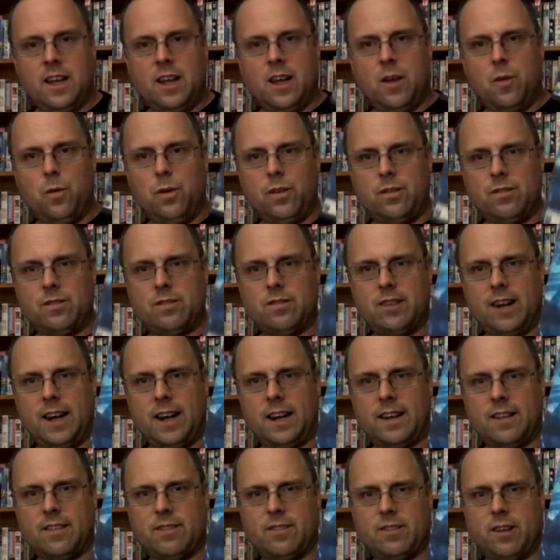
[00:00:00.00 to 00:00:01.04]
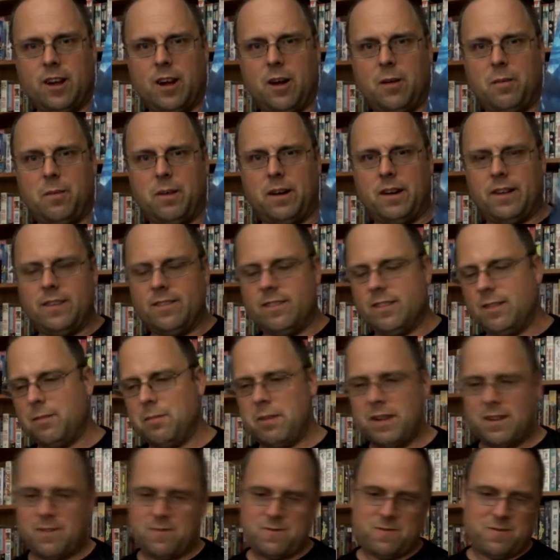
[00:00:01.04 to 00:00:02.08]
was Silent Scope, and it was a
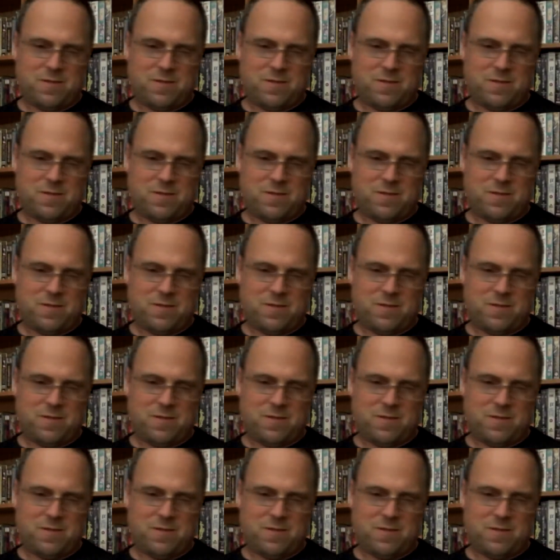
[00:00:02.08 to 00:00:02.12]
big